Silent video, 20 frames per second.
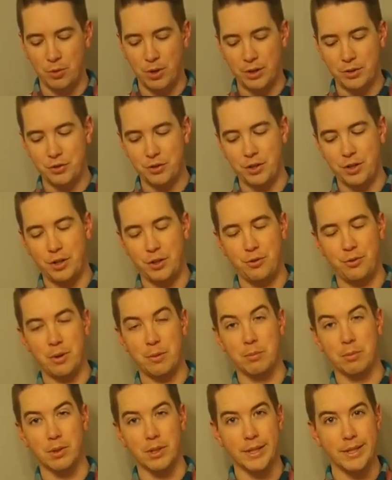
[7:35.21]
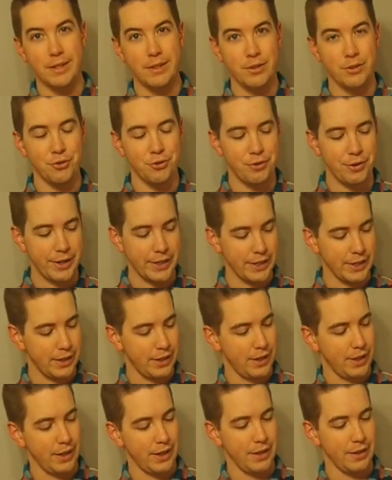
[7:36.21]
We're actually gonna do a blended drink,
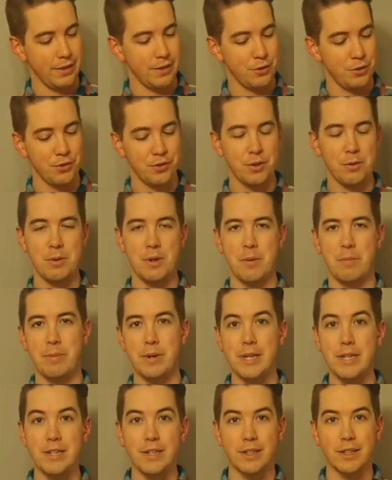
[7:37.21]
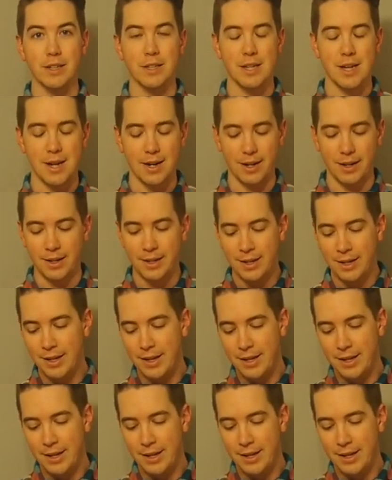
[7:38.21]
and this is gonna be a pina colada.